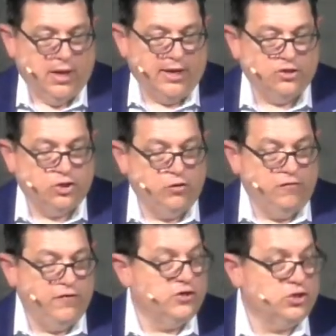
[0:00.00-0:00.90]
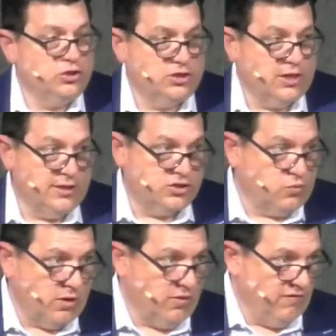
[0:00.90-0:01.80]
and two visions, that
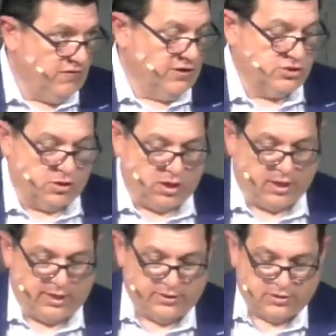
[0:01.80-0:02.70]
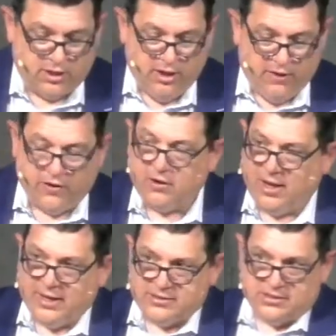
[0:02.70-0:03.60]
is where we fix our eyes, there
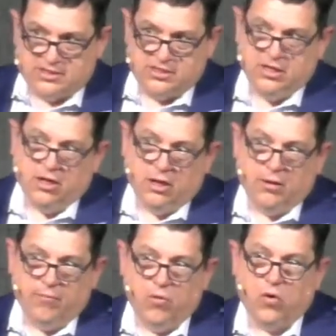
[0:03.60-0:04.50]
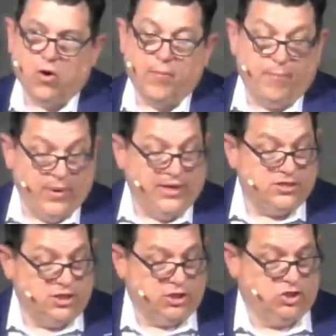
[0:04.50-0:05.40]
lies a still more
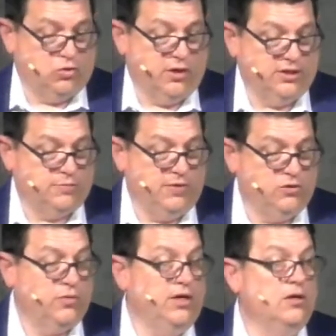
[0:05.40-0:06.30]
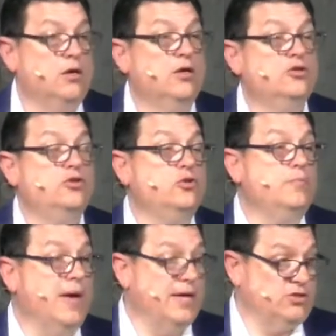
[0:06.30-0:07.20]
basic choice between two
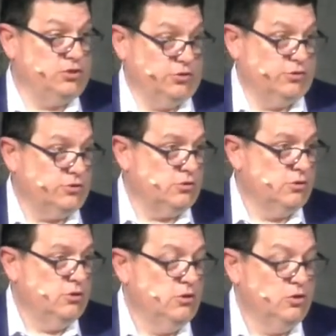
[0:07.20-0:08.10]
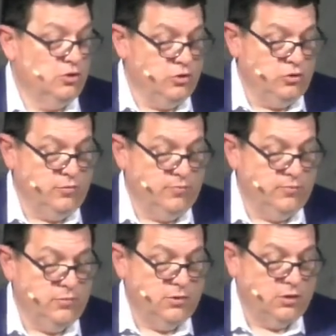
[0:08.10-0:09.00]
masters.
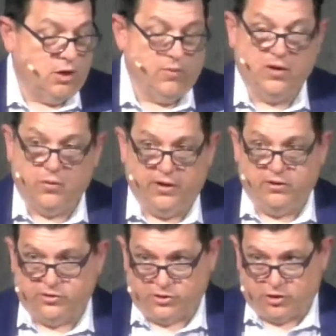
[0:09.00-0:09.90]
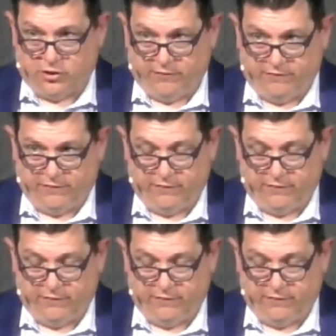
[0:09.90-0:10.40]
Whom are we going to serve?